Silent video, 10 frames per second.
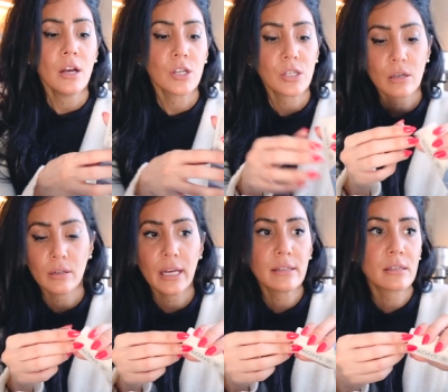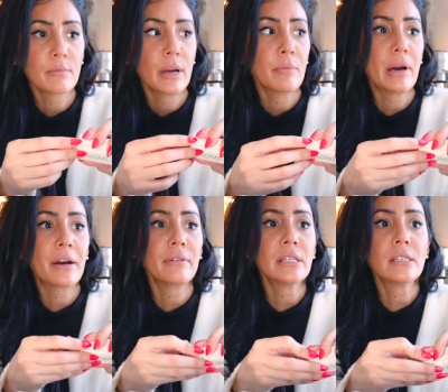So let's, my
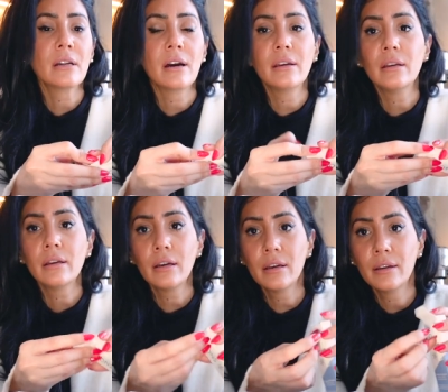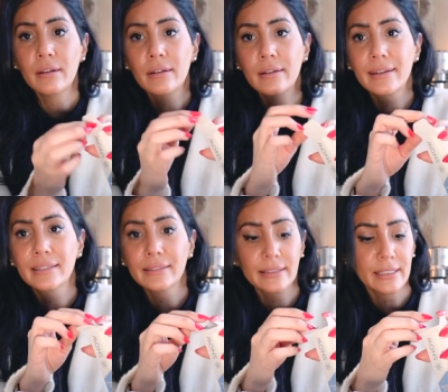battery is dying.
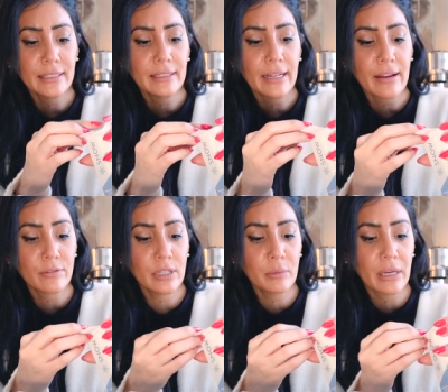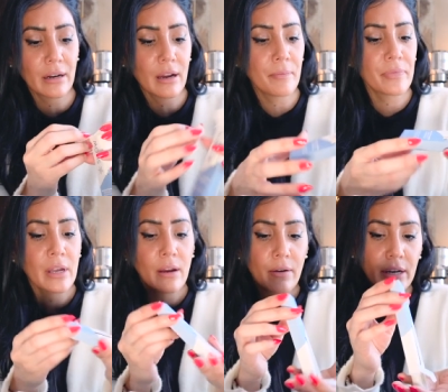I have to keep getting up.
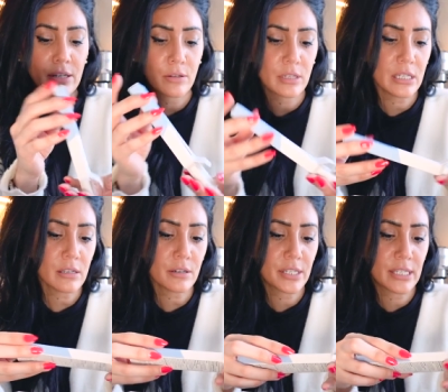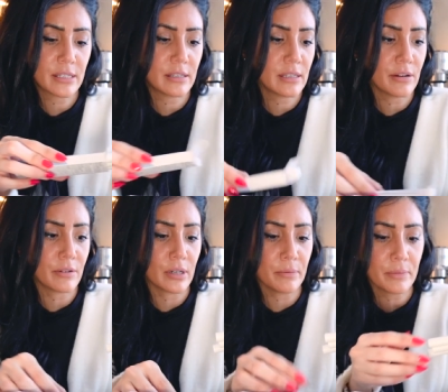Okay, so these are
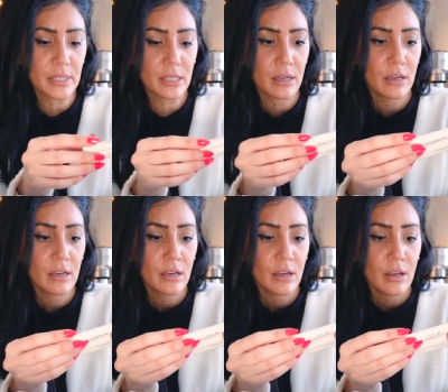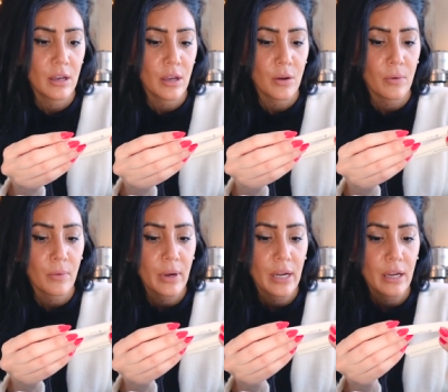serums,
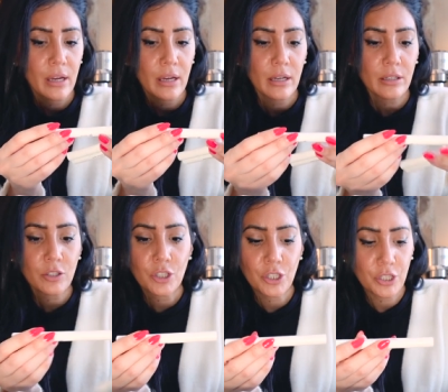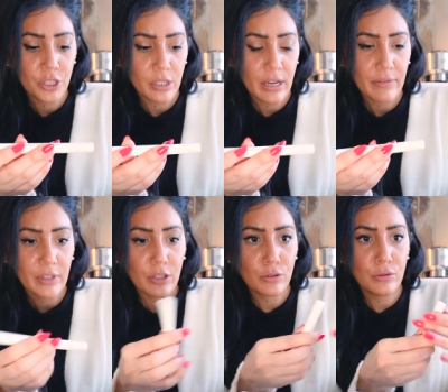which they have
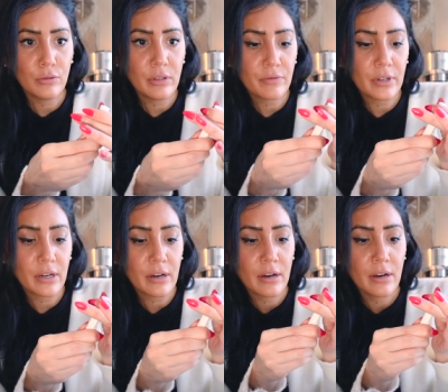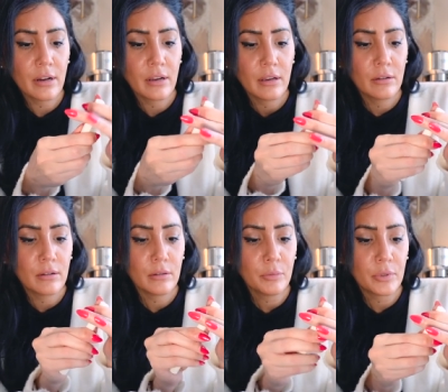like 2 different,
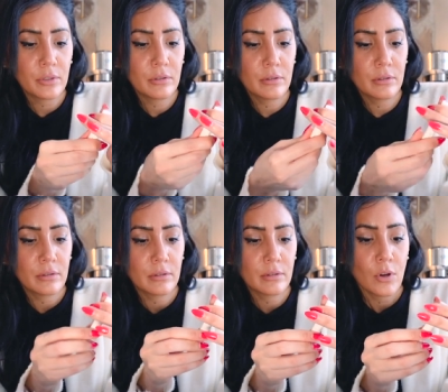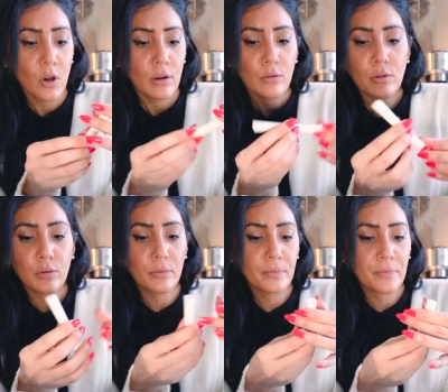oops. Oh.